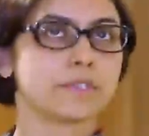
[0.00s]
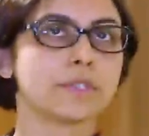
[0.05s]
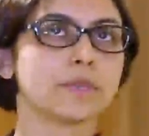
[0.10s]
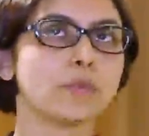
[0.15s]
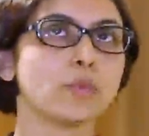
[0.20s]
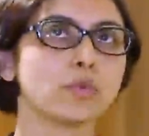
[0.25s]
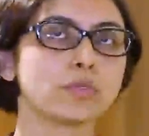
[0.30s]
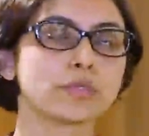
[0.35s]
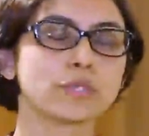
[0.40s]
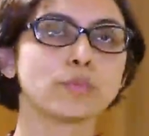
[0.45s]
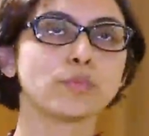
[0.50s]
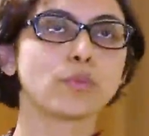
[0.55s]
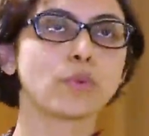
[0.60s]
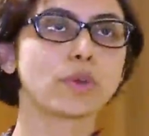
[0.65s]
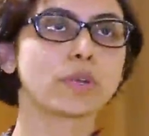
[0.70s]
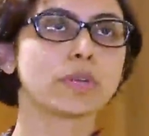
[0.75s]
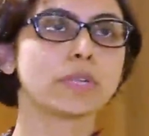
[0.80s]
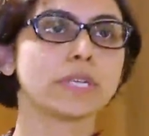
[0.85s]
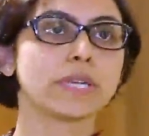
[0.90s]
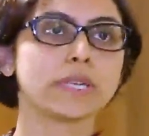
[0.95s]
See, most
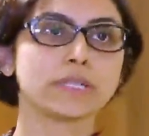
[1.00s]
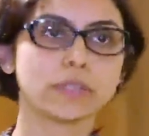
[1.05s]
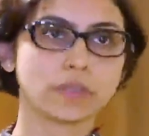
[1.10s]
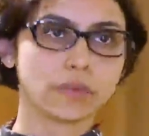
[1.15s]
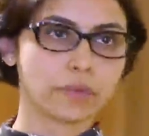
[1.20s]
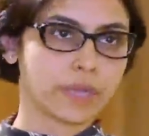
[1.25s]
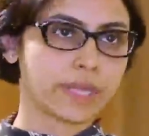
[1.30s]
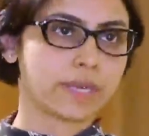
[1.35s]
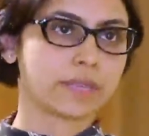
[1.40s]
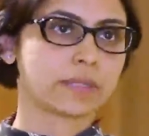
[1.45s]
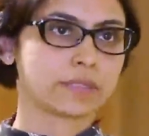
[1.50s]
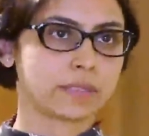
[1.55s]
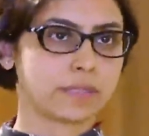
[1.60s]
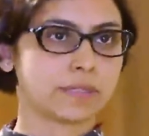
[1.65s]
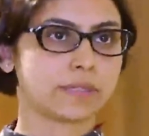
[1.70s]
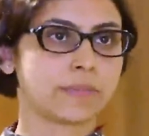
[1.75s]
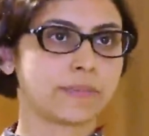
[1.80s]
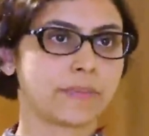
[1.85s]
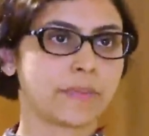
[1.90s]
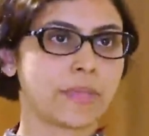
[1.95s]
important thing is
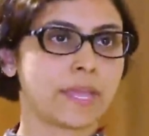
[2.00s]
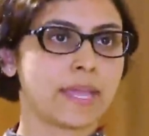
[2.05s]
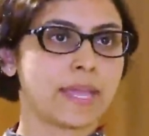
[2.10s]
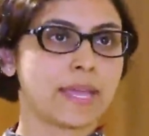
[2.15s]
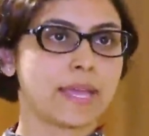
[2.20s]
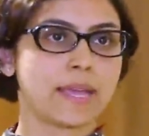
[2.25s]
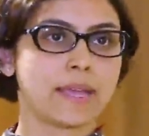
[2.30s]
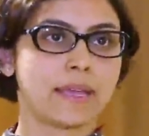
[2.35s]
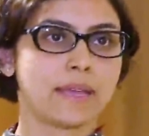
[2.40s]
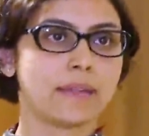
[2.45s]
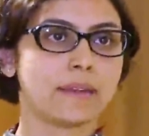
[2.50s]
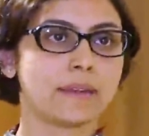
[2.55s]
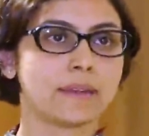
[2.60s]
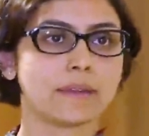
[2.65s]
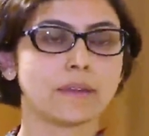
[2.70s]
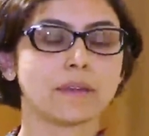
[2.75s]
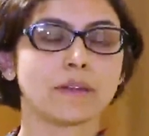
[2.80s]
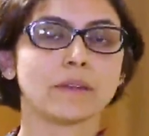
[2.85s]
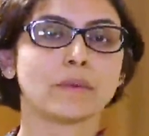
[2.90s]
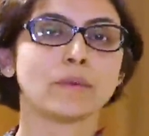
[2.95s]
awareness.
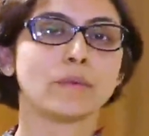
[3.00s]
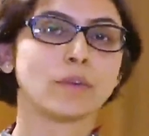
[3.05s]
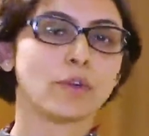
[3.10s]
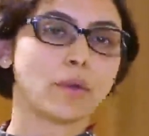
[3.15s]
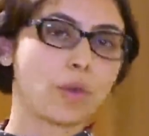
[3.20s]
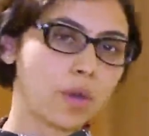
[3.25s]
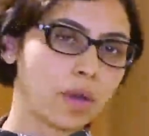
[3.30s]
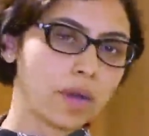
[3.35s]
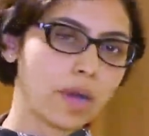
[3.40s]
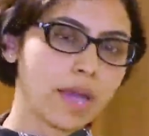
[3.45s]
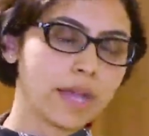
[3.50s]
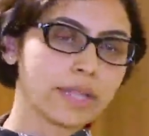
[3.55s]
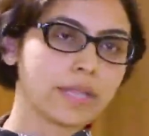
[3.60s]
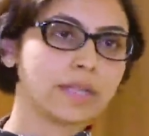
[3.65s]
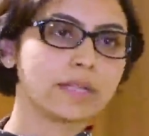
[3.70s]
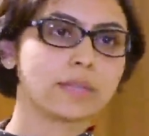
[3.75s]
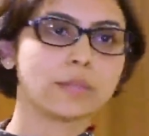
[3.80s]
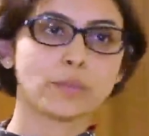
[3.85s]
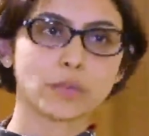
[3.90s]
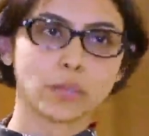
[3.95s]
And I
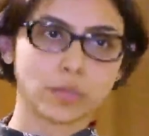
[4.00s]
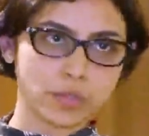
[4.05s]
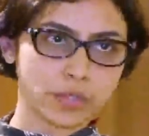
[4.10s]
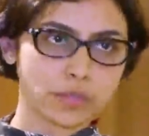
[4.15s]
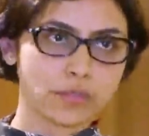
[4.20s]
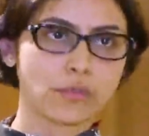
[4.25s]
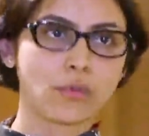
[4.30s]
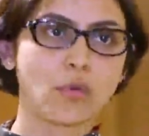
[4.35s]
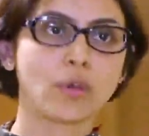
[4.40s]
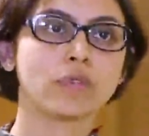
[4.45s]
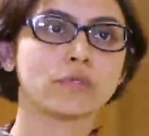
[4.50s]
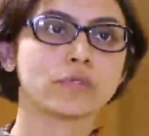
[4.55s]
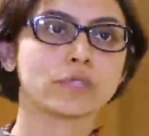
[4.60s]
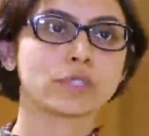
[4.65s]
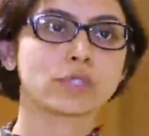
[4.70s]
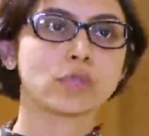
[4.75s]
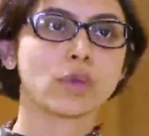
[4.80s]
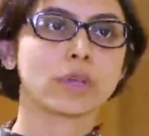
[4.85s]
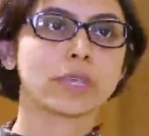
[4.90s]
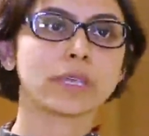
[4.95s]
think the purpose of all of
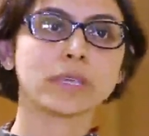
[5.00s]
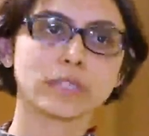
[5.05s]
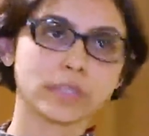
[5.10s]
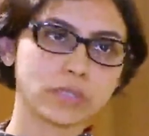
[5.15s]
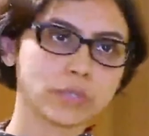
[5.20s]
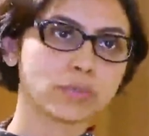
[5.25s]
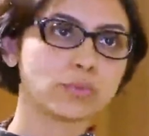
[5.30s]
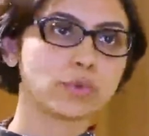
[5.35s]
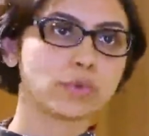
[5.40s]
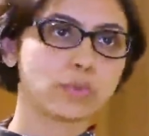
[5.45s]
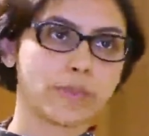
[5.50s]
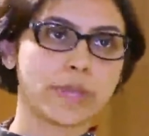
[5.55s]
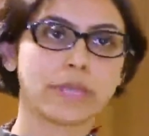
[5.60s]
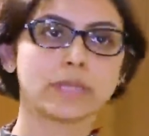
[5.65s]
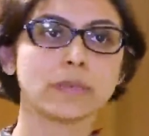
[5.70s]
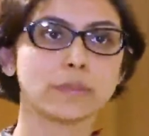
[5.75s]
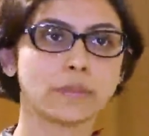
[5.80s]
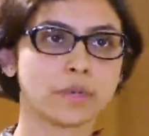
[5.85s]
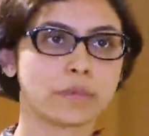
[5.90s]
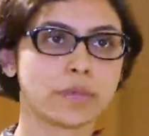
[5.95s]
us talking is to
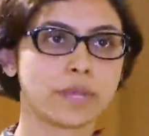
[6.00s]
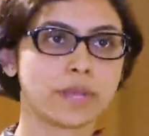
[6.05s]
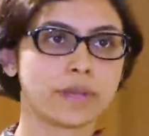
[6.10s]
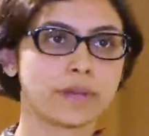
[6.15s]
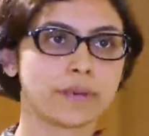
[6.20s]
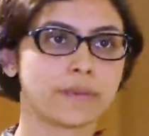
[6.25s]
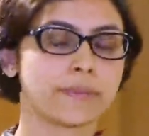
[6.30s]
make them aware.